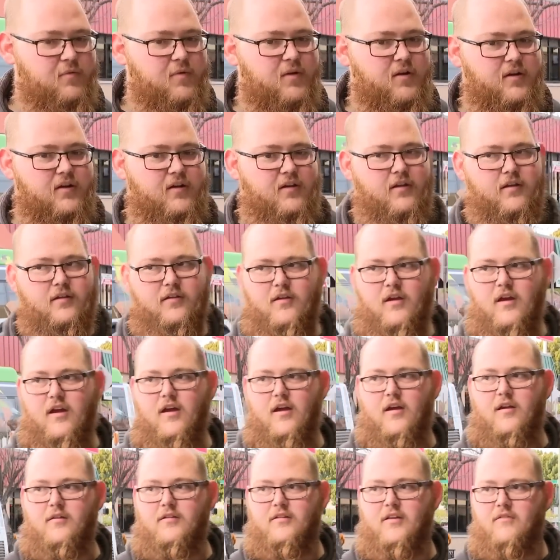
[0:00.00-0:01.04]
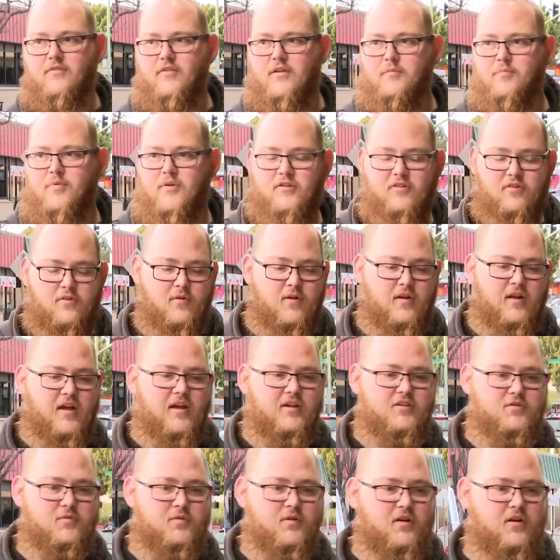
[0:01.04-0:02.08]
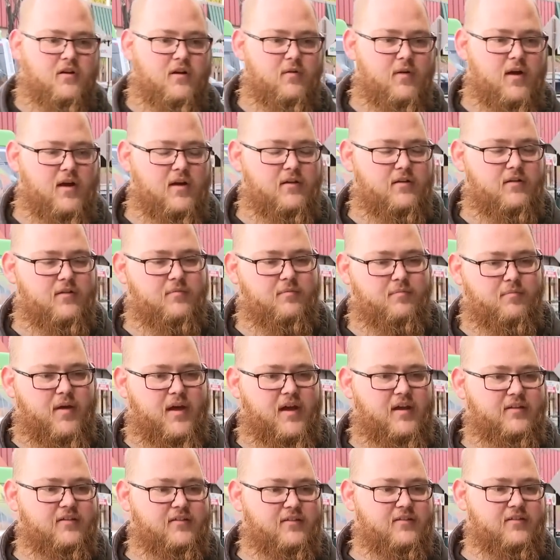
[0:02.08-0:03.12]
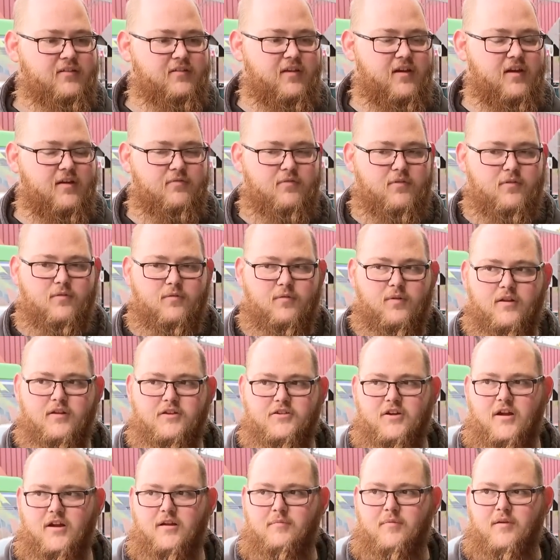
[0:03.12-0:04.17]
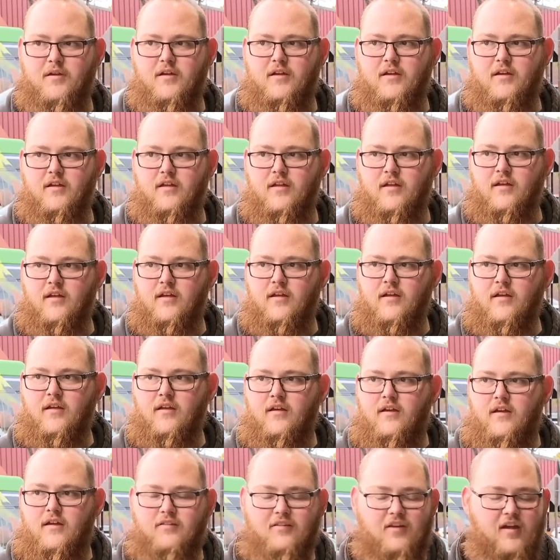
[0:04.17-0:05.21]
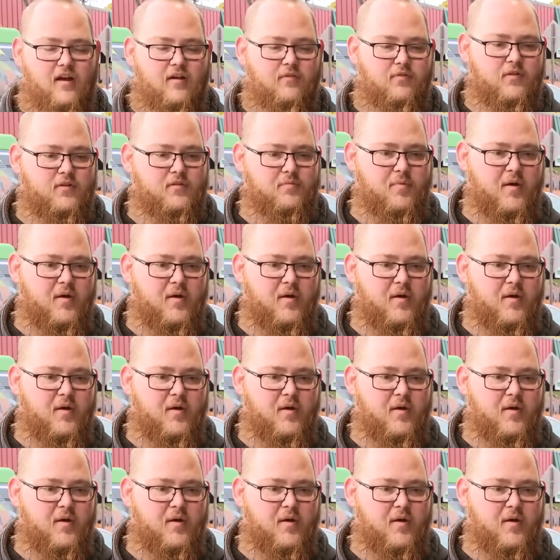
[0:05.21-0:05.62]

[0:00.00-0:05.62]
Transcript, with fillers: worried. Uh, it definitely puts you on edge when you're around banks and stuff. You really try to be as careful as